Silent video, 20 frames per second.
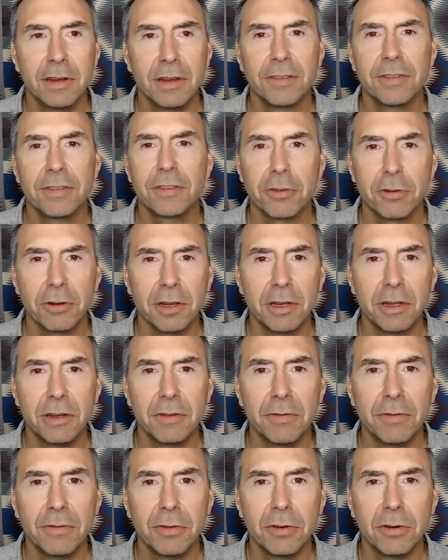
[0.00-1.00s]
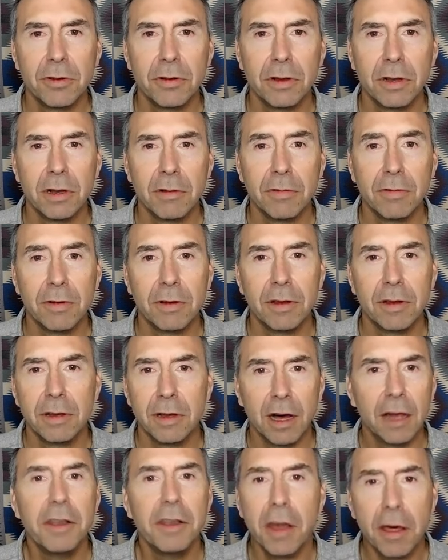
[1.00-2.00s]
a screen full of
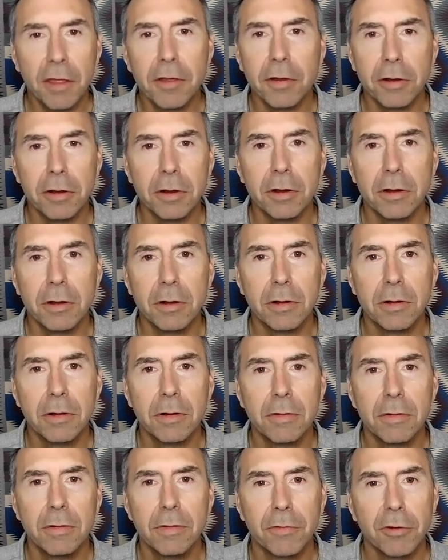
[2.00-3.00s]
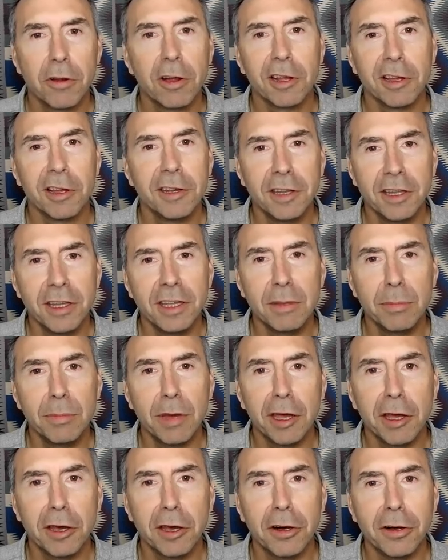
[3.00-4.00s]
another frickin'
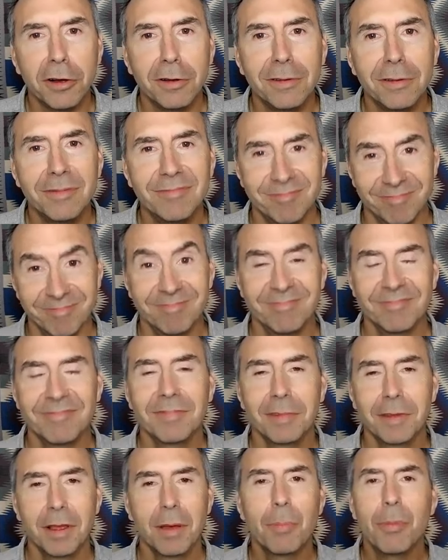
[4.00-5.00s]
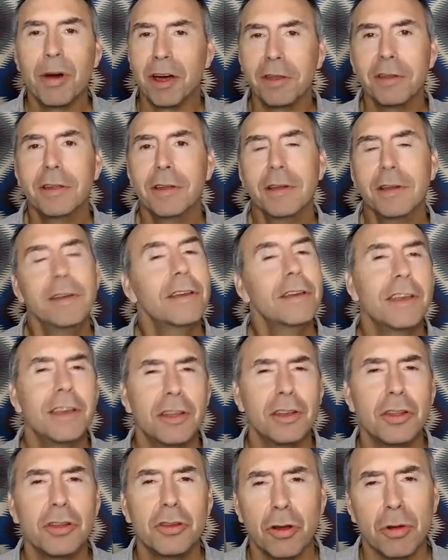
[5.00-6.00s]
email. But
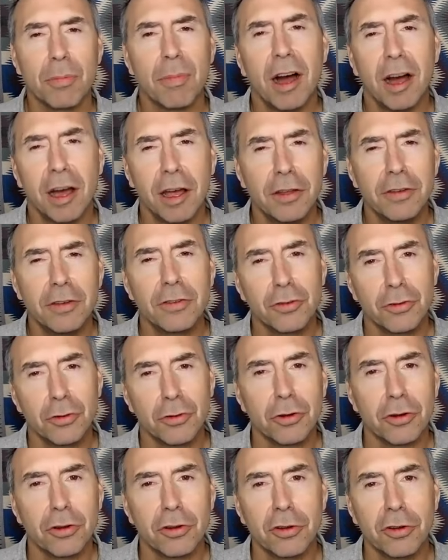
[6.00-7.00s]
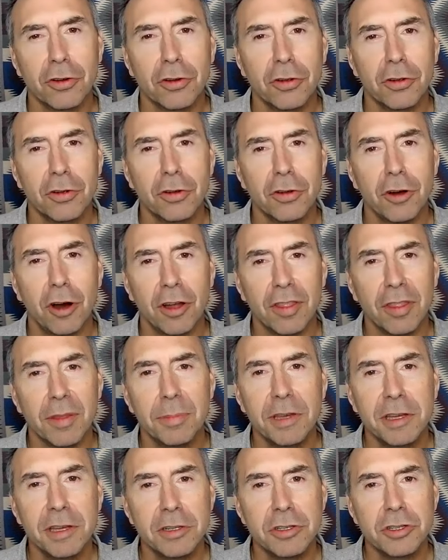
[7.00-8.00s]
in your mind, you're on the
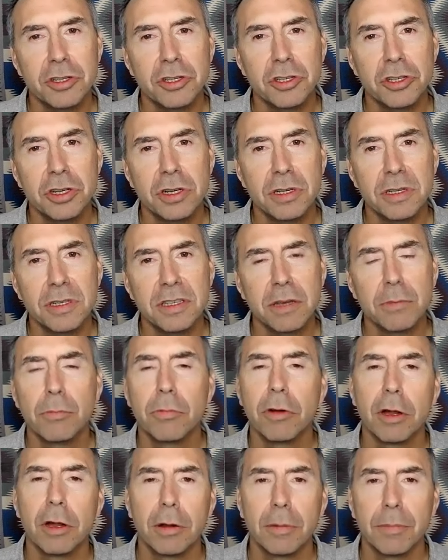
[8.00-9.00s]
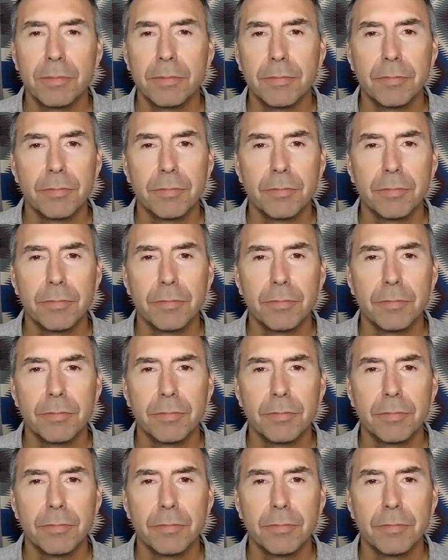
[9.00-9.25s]
beach somewhere